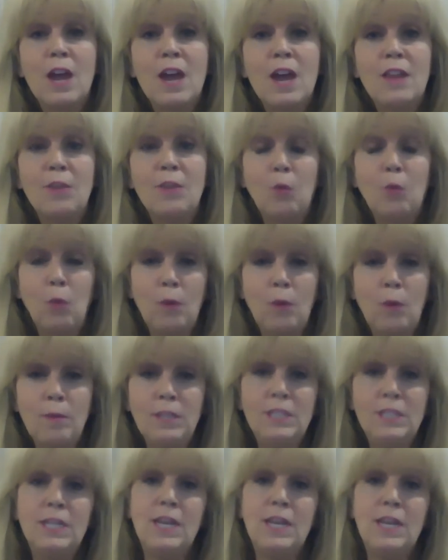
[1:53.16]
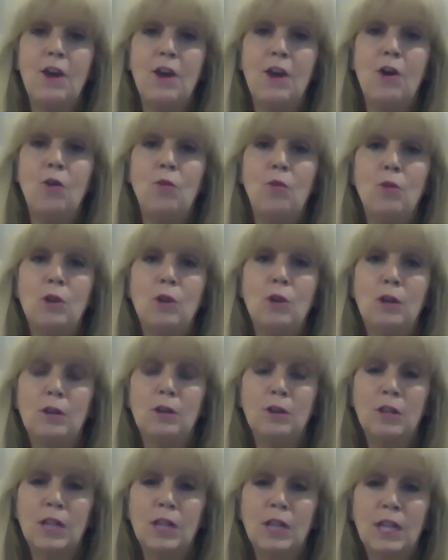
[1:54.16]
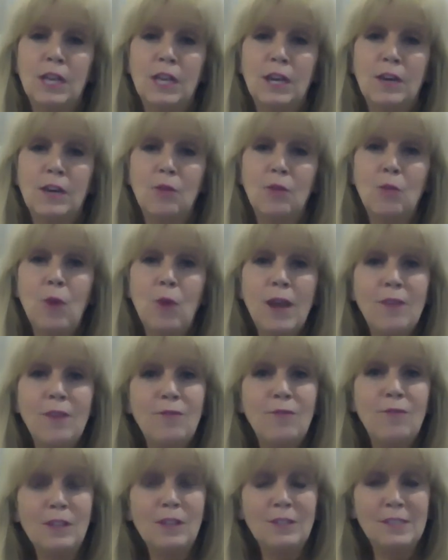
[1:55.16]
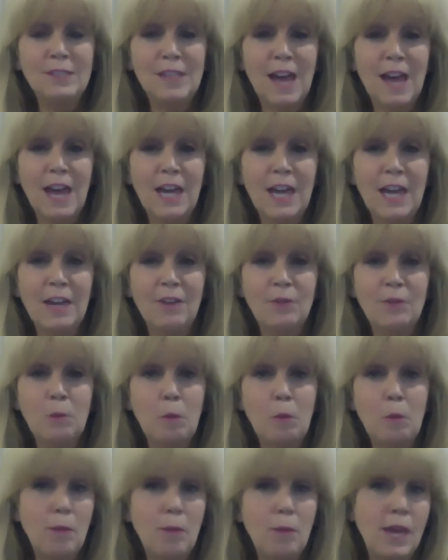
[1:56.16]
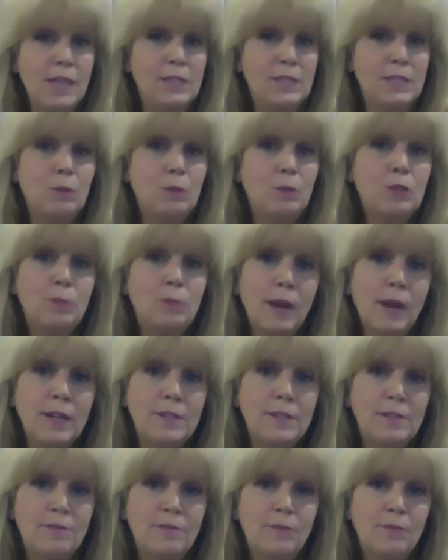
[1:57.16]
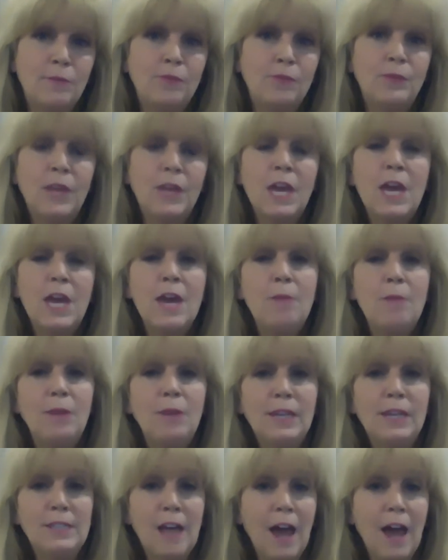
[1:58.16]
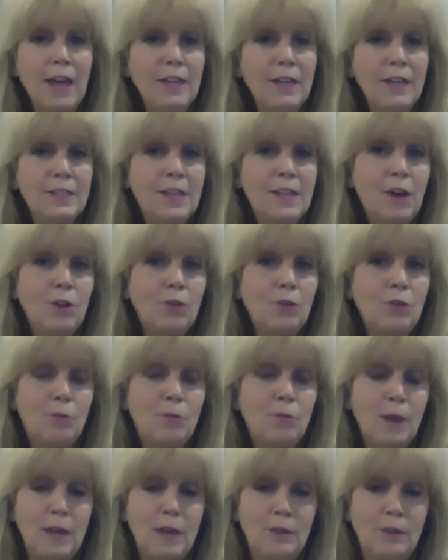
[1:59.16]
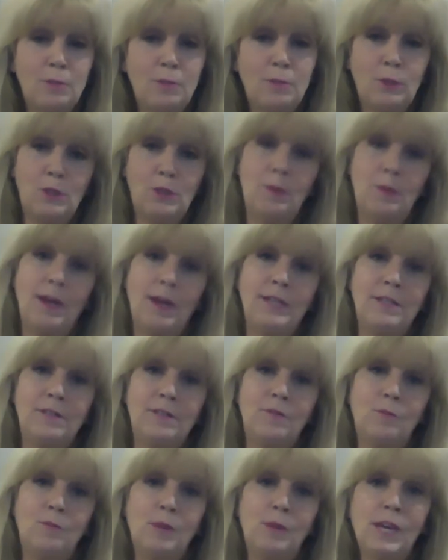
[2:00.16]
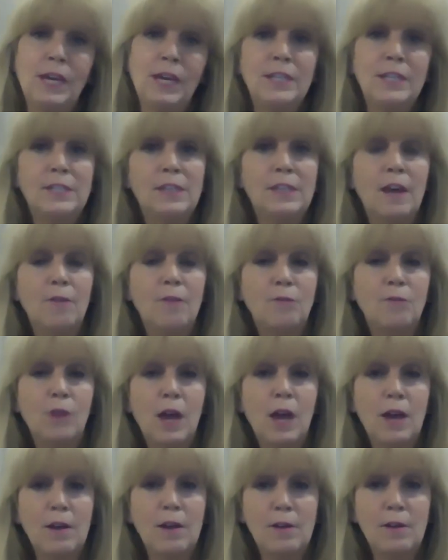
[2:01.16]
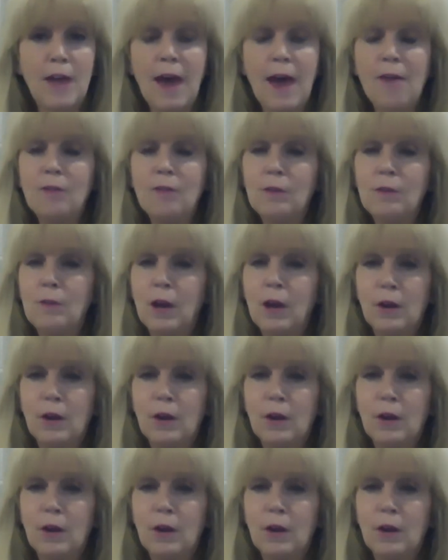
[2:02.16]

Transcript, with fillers: the women to know what it feels like from a man's perspective. Because I can tell you from my own perspective, because of uh, having a